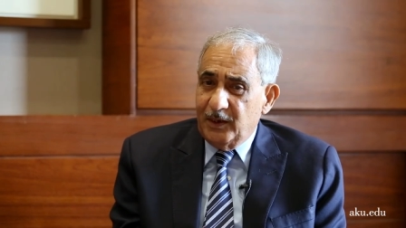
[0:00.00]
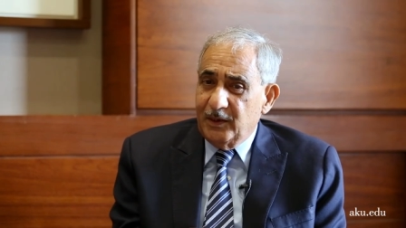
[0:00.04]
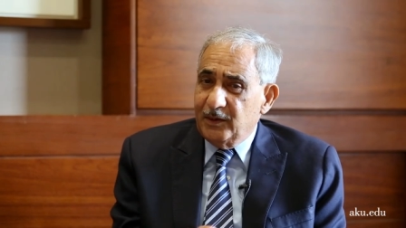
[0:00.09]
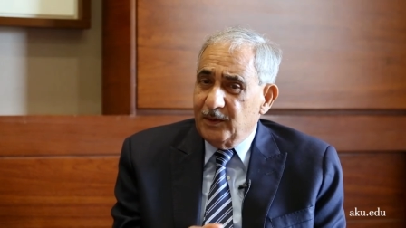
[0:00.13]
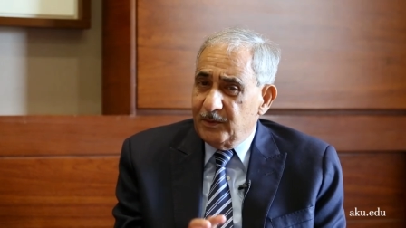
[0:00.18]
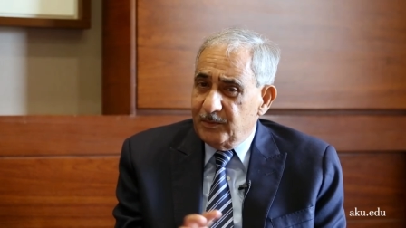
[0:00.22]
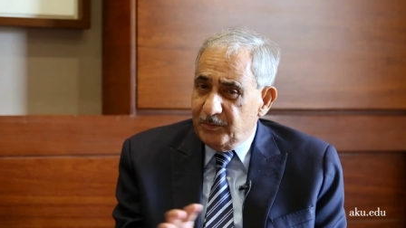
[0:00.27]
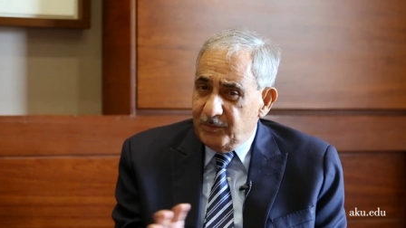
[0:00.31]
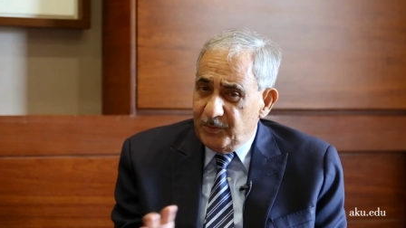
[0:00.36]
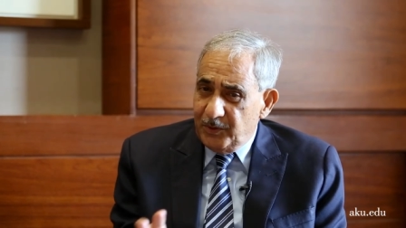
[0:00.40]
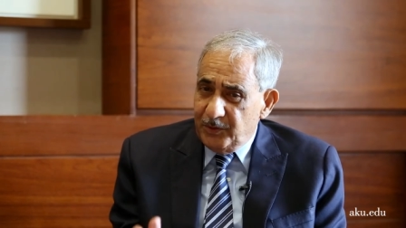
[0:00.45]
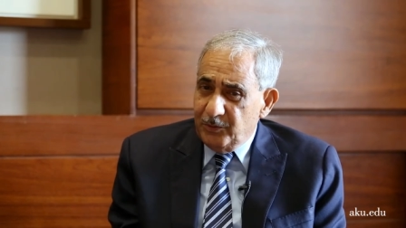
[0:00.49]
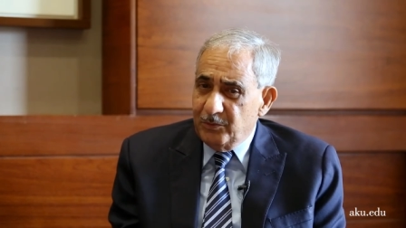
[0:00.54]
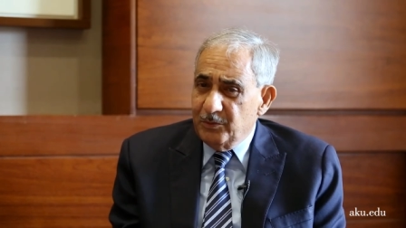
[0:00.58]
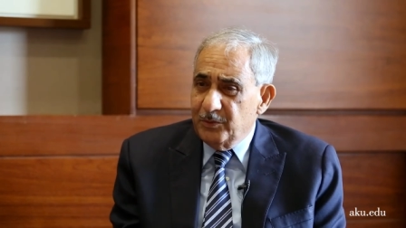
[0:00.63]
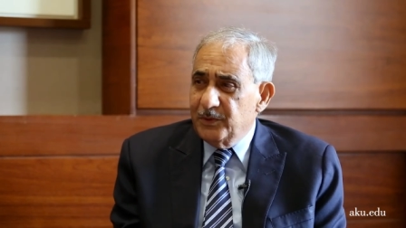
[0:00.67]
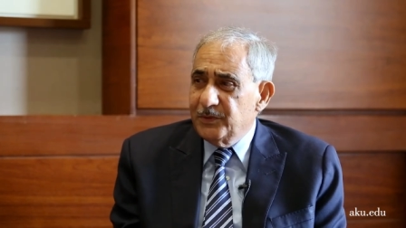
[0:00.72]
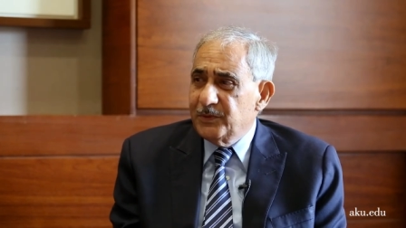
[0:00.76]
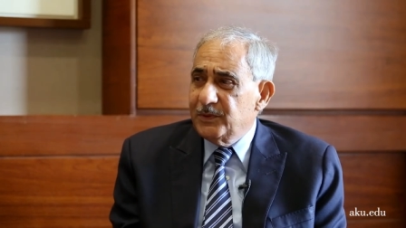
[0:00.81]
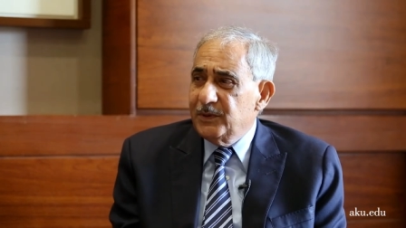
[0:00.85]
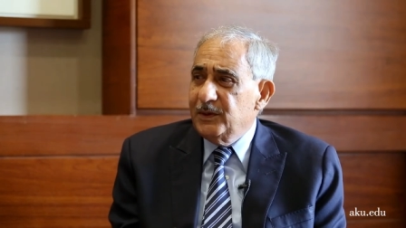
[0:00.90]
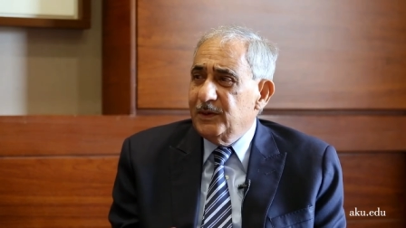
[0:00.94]
that the
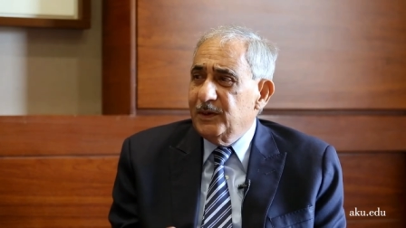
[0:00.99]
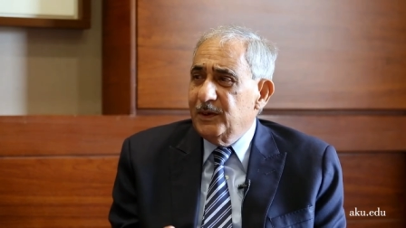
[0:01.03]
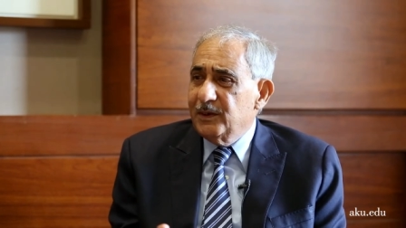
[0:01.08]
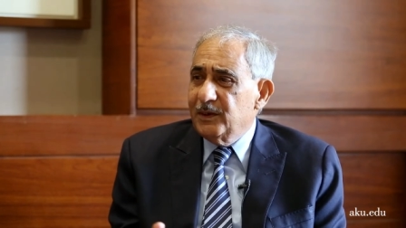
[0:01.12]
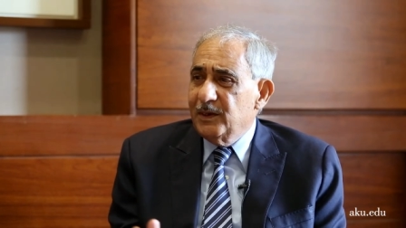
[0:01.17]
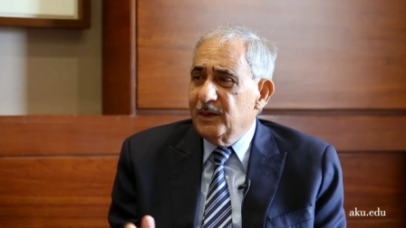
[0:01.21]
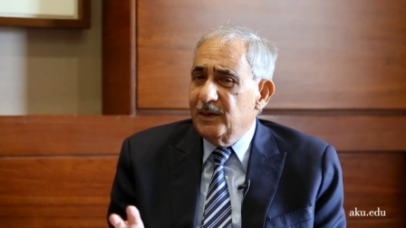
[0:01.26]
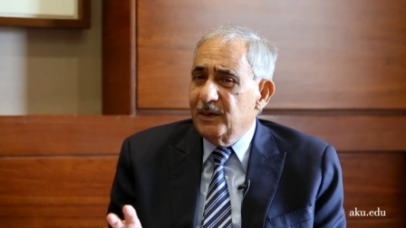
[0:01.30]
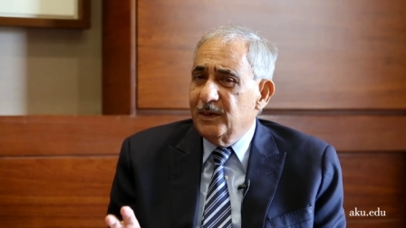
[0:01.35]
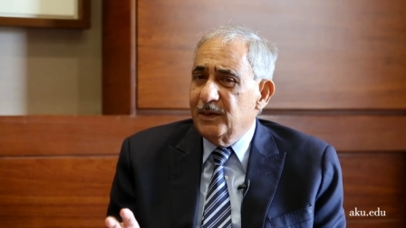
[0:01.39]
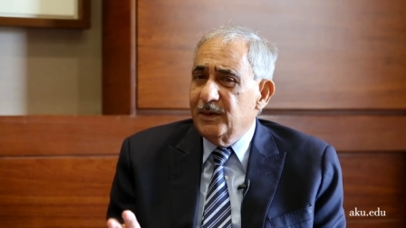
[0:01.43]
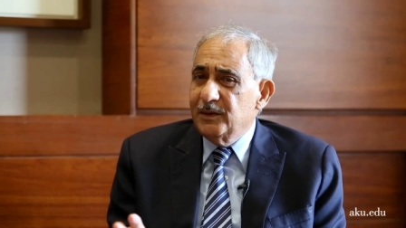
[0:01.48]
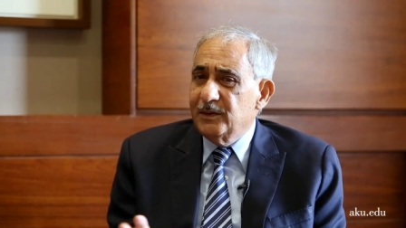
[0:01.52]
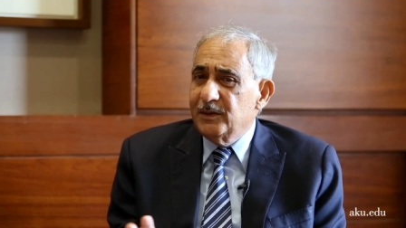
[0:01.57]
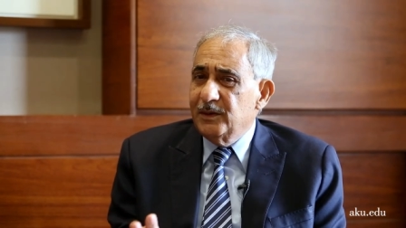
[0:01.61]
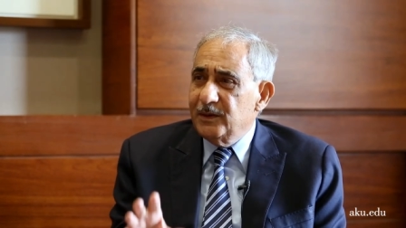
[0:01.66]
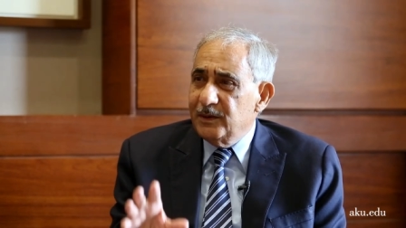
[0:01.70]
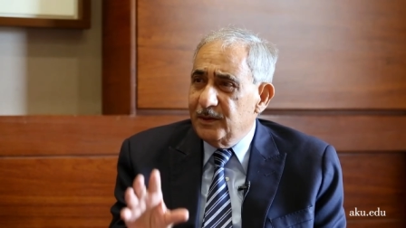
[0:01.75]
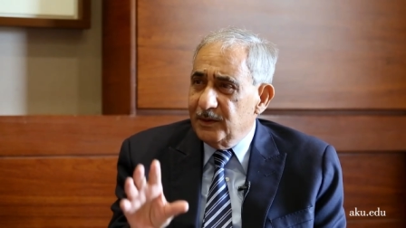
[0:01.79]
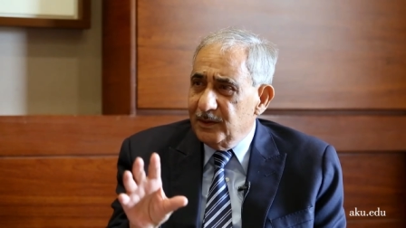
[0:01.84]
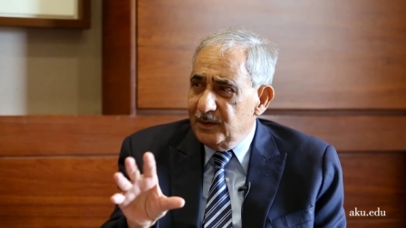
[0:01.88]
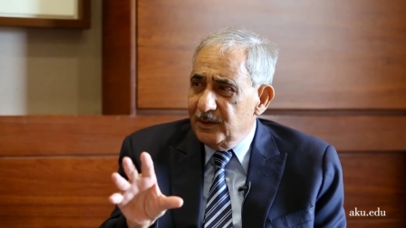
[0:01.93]
university recognized
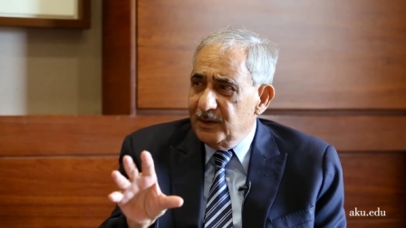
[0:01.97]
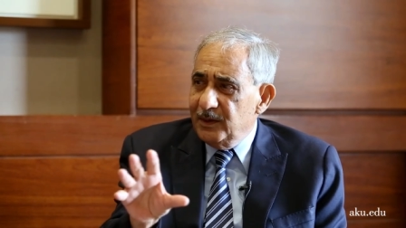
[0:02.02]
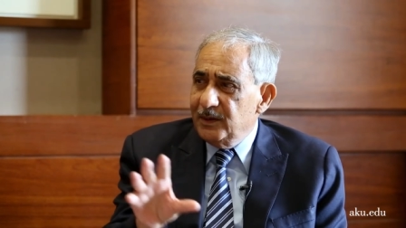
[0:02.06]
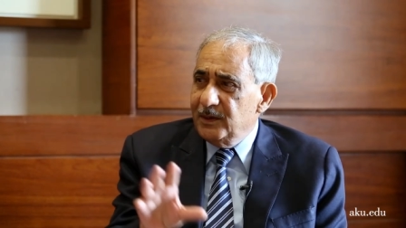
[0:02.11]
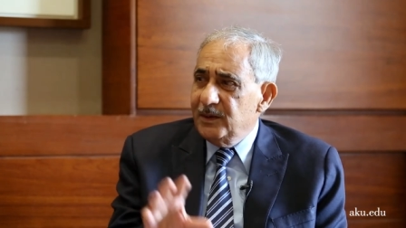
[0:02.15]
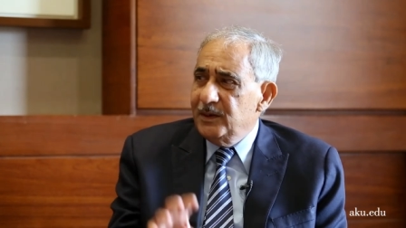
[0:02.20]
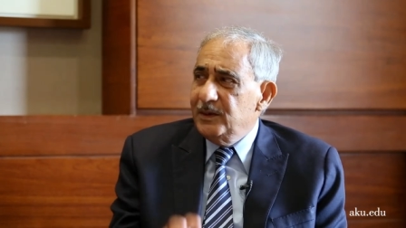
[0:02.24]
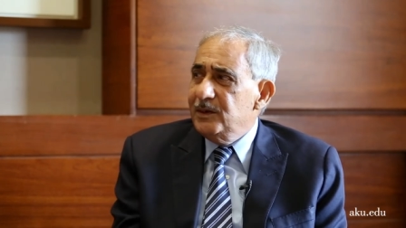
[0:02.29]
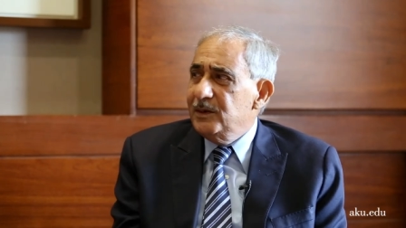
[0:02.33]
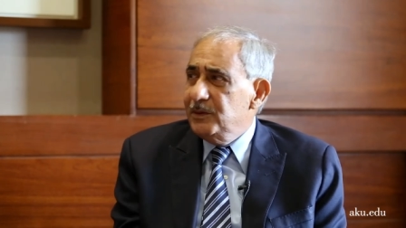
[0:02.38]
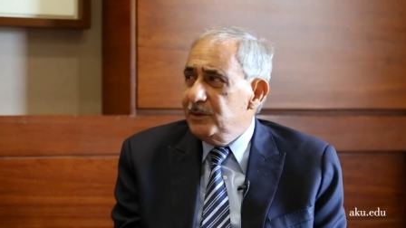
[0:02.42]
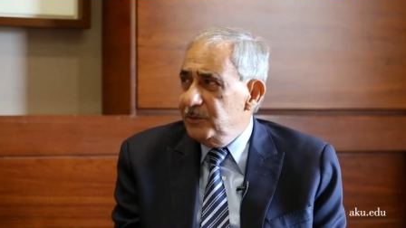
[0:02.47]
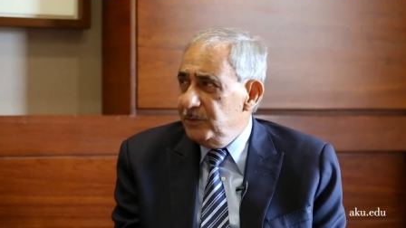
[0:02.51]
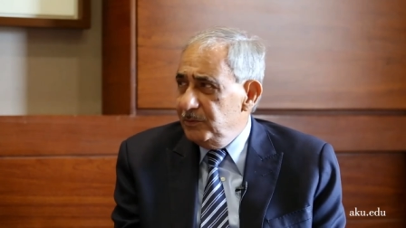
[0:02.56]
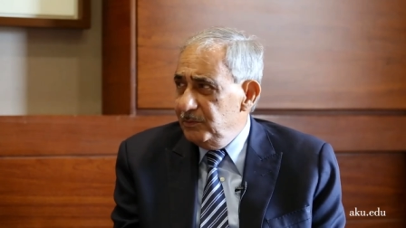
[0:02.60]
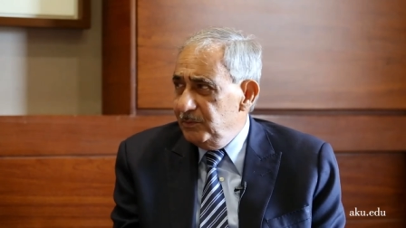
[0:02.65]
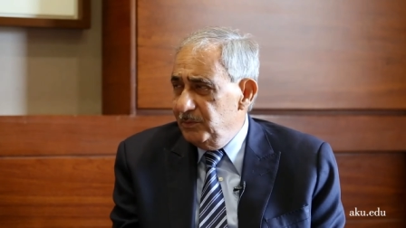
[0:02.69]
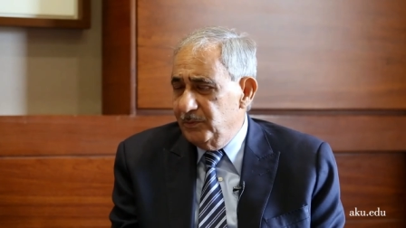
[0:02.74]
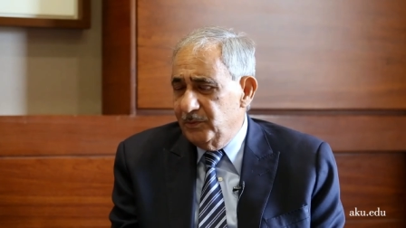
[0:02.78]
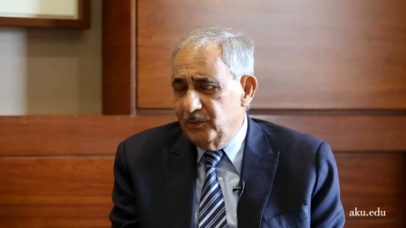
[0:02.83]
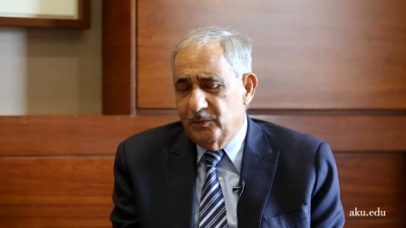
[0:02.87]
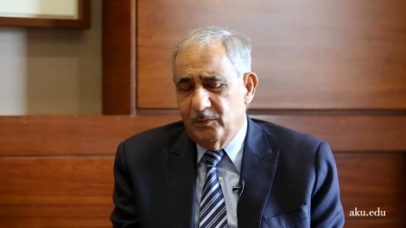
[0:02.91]
it and they needed
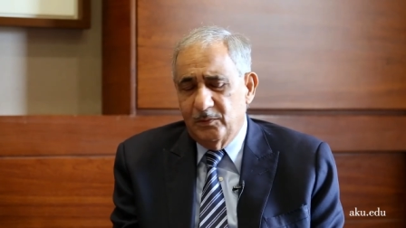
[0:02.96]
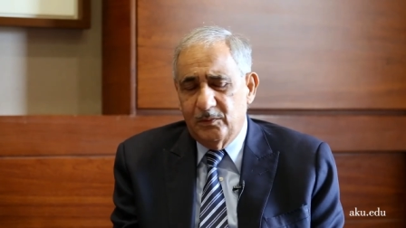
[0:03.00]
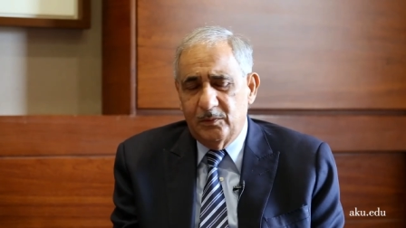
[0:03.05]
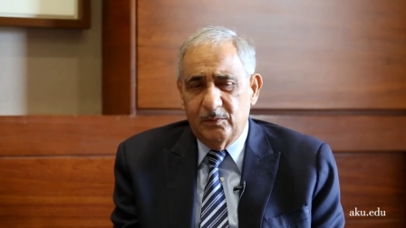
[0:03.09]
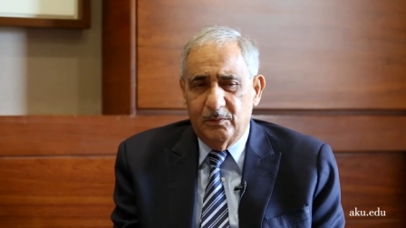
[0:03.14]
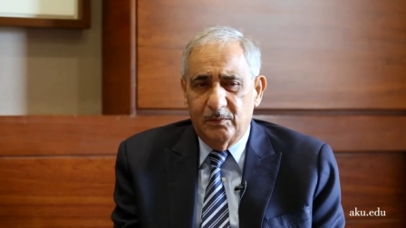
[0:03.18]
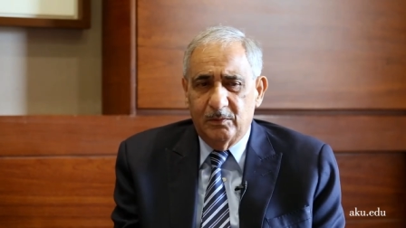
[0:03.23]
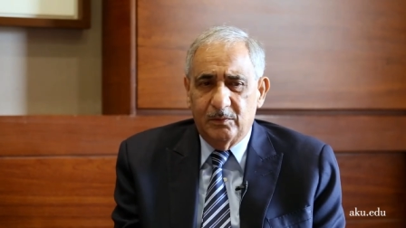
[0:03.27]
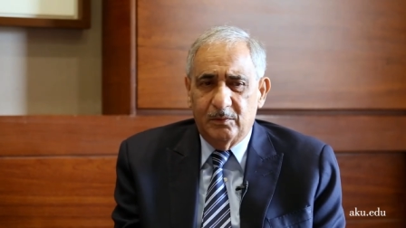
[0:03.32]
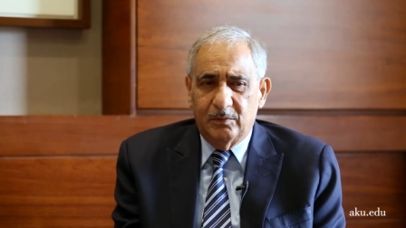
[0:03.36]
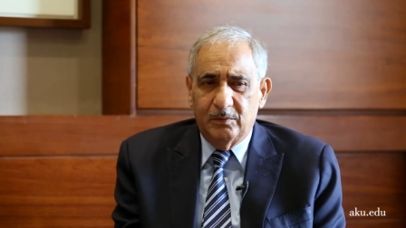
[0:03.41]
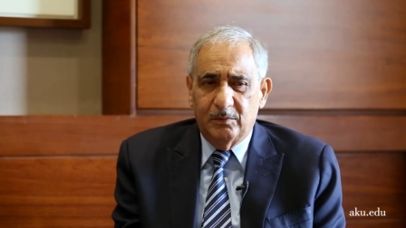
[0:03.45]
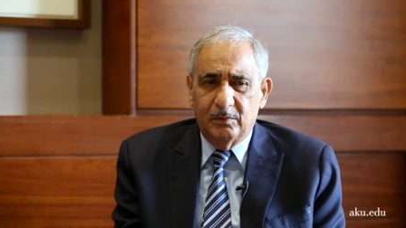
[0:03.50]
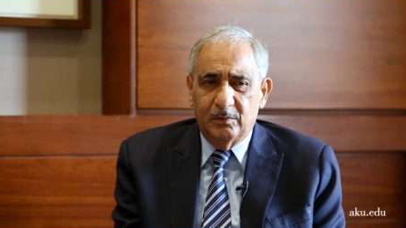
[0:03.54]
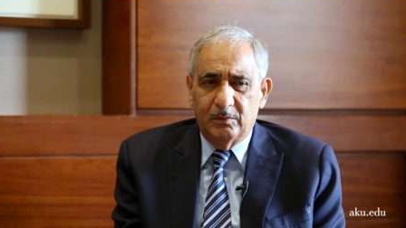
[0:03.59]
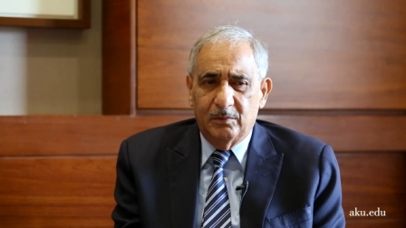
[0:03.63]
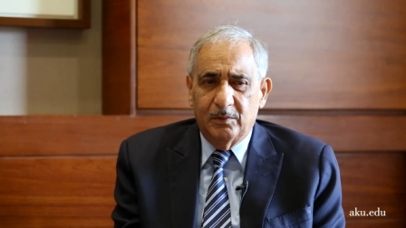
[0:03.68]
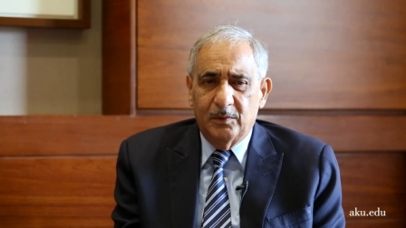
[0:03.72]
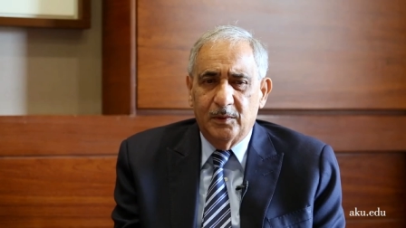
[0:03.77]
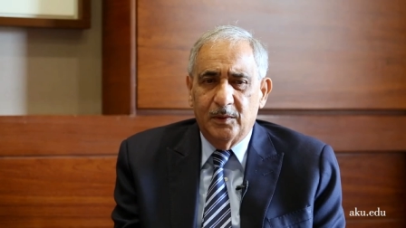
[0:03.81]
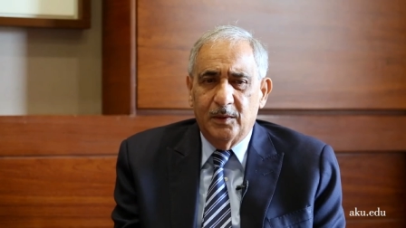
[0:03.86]
to, to, to, to,